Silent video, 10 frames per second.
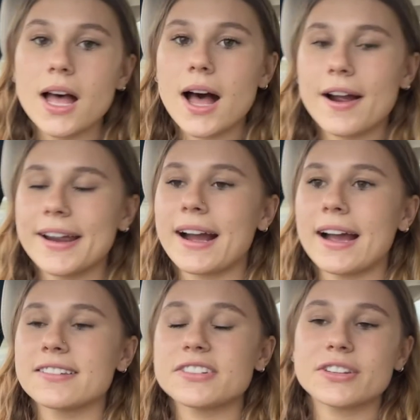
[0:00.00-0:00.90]
Alright,
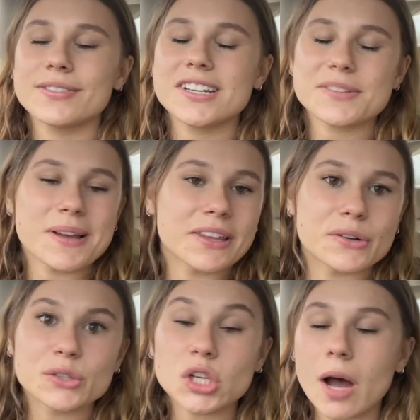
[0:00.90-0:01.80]
guys. I just finished my
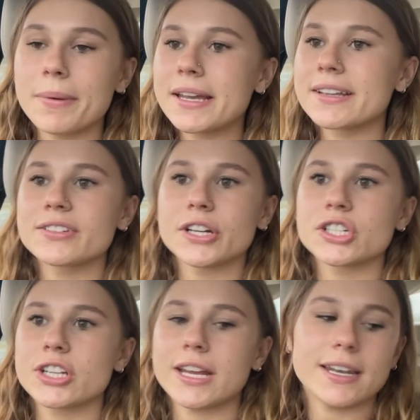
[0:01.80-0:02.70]
little shopping
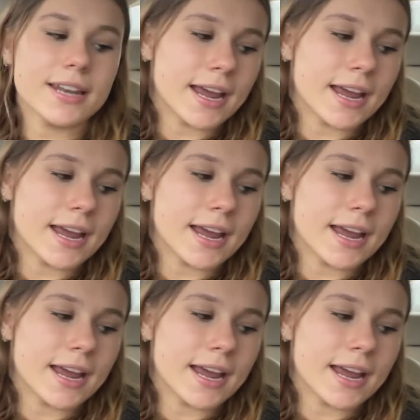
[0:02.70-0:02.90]
excursion.